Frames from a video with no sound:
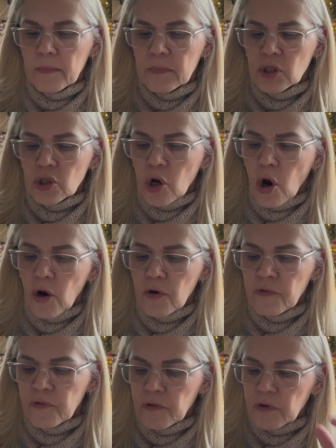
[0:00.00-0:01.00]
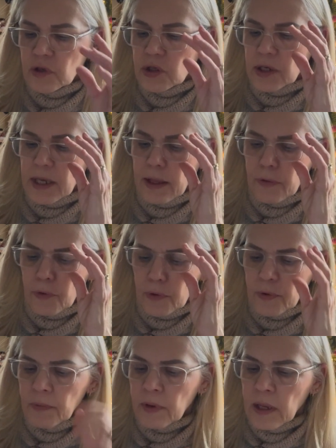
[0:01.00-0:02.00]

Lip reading: scarf together.